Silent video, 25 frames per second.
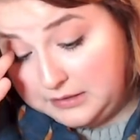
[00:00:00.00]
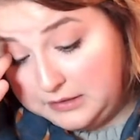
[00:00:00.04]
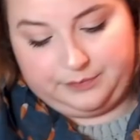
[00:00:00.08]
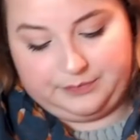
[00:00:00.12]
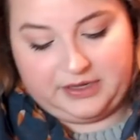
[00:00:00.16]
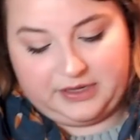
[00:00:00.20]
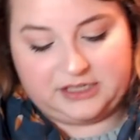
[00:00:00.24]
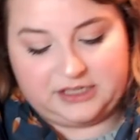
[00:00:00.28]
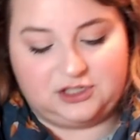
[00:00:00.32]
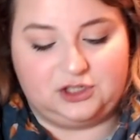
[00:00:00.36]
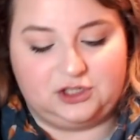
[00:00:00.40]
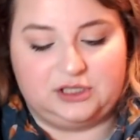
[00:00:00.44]

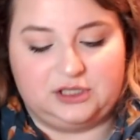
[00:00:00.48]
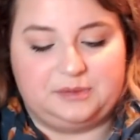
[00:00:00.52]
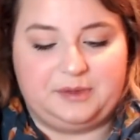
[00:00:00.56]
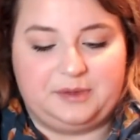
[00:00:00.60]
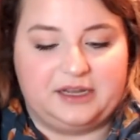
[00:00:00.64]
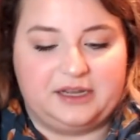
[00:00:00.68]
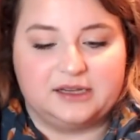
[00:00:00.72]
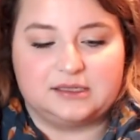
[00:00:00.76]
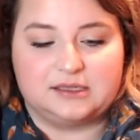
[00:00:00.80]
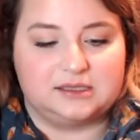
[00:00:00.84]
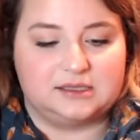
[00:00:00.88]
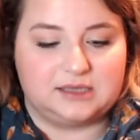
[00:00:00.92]
It's just
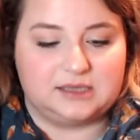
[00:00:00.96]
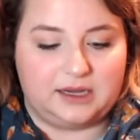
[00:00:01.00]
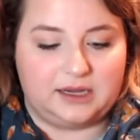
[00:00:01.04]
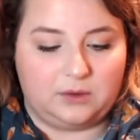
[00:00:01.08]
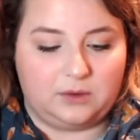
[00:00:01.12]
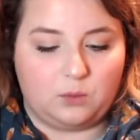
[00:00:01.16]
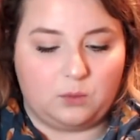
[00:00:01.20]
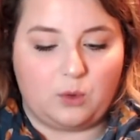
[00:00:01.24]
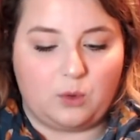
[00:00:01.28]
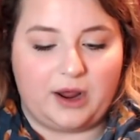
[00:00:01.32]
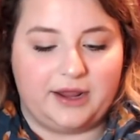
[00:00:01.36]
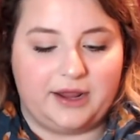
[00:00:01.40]
because it's like
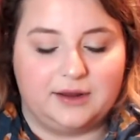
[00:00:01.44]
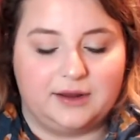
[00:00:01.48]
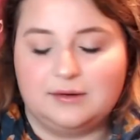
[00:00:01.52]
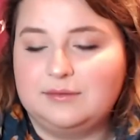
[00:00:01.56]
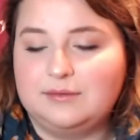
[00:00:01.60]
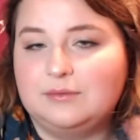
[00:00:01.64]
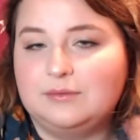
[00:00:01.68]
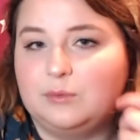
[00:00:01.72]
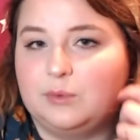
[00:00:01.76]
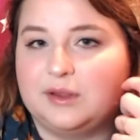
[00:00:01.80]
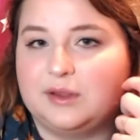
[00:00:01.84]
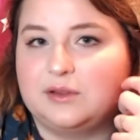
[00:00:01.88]
white
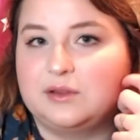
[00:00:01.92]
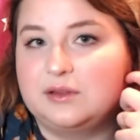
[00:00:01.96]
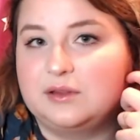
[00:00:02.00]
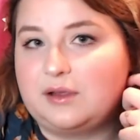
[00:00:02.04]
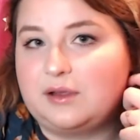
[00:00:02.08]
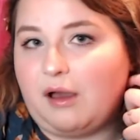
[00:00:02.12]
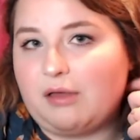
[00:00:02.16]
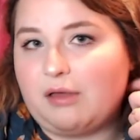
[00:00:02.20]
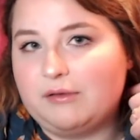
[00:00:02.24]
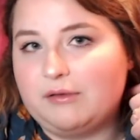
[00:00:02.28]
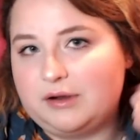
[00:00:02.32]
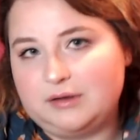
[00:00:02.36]
with
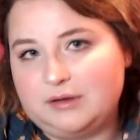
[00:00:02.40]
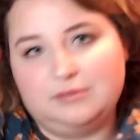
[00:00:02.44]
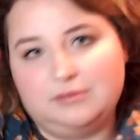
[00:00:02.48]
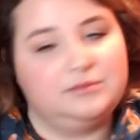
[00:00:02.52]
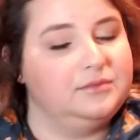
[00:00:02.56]
color